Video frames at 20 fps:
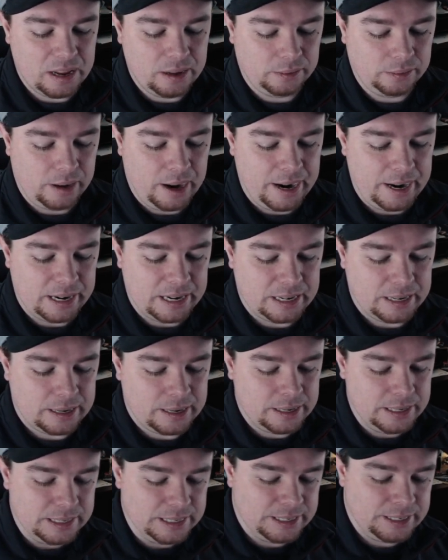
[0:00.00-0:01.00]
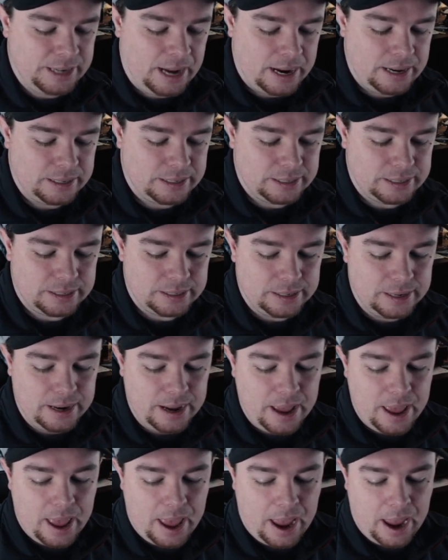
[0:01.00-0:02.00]
like consent
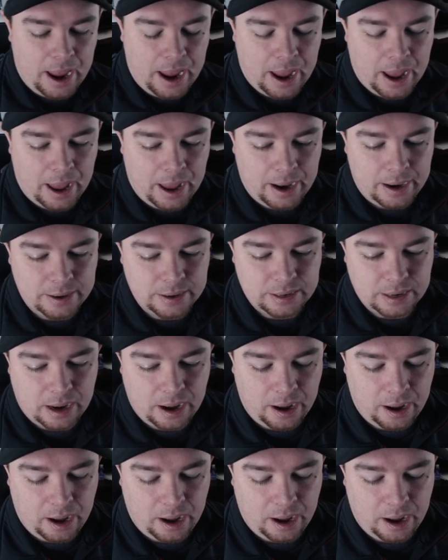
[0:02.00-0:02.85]
and